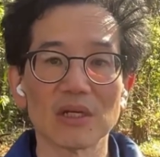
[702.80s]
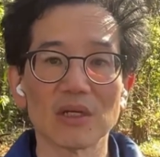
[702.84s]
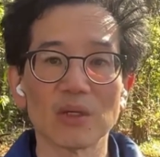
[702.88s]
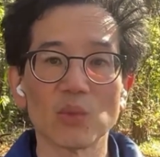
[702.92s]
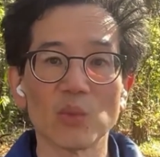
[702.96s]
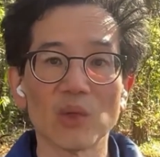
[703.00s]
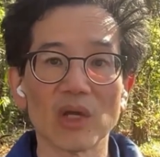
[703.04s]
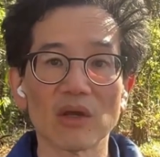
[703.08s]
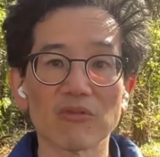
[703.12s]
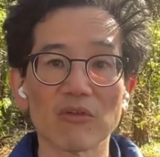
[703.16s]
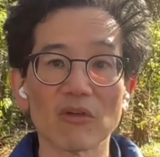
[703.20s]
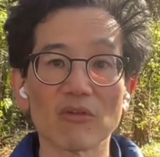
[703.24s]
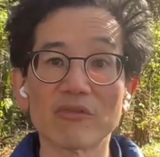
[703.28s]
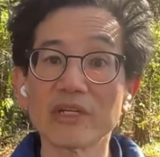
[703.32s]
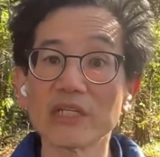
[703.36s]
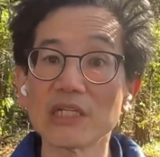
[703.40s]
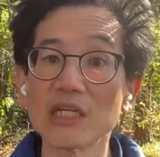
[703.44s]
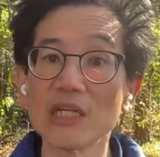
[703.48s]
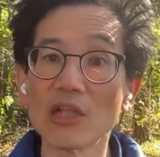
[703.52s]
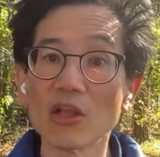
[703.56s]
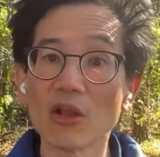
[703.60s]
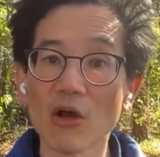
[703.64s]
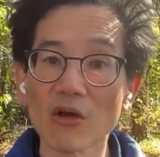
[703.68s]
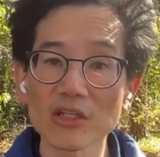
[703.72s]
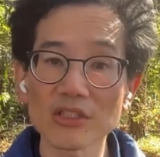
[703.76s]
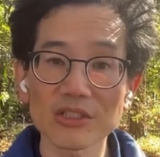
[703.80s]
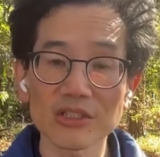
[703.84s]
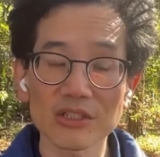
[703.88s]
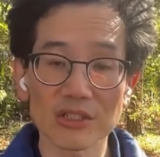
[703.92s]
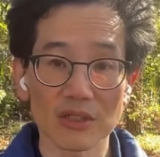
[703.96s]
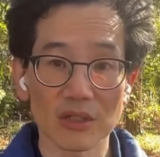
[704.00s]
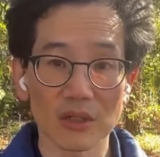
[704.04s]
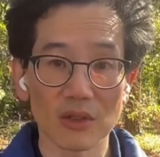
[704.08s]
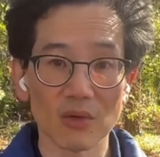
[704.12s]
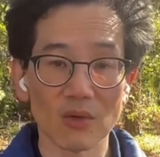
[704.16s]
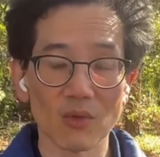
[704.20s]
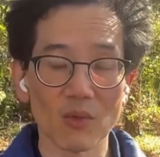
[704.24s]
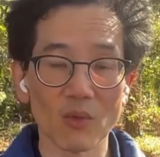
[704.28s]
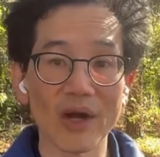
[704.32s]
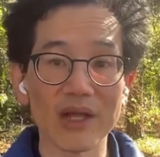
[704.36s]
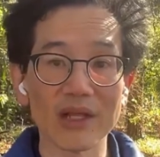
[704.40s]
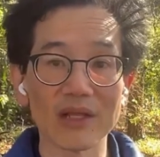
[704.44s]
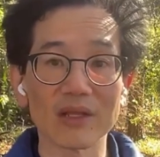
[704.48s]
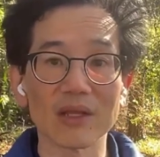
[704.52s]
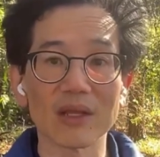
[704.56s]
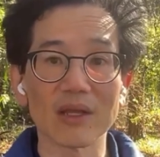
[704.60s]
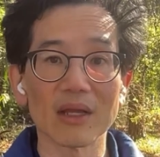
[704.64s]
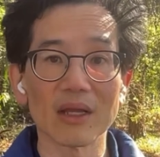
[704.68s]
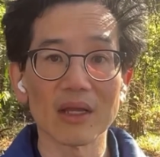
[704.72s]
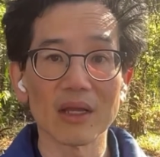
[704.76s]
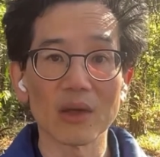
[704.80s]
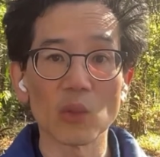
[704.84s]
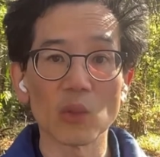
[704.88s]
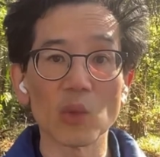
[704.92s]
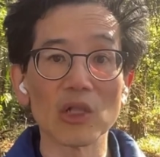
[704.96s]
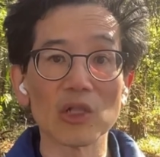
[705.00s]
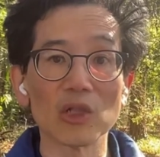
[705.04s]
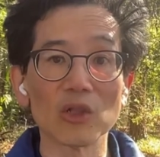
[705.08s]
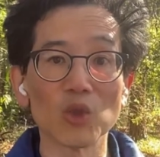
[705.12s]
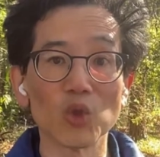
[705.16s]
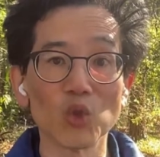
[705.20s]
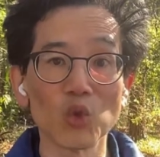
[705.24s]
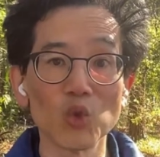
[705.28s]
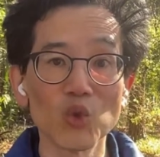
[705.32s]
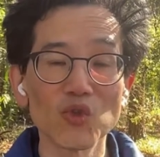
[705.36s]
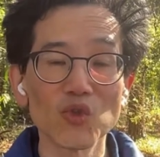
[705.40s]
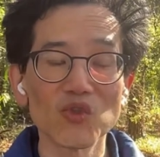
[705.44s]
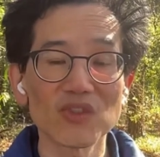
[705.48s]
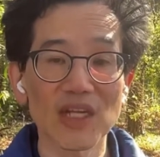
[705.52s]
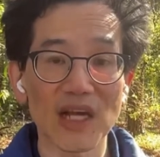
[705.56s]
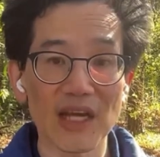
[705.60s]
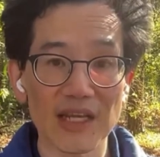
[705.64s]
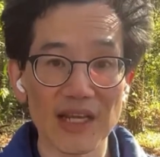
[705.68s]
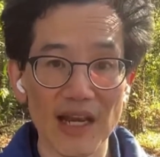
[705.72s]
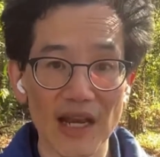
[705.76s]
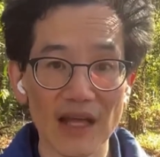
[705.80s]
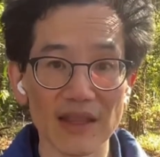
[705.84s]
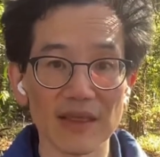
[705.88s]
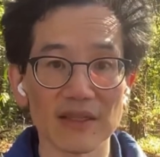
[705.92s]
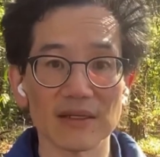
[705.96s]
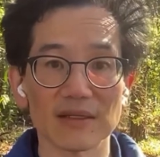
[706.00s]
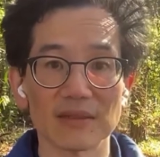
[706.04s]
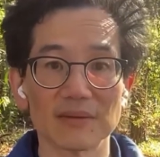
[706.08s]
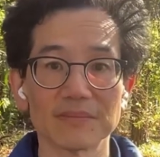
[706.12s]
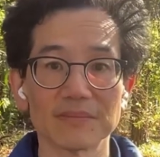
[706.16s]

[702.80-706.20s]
We have already lost one, we'll lose another.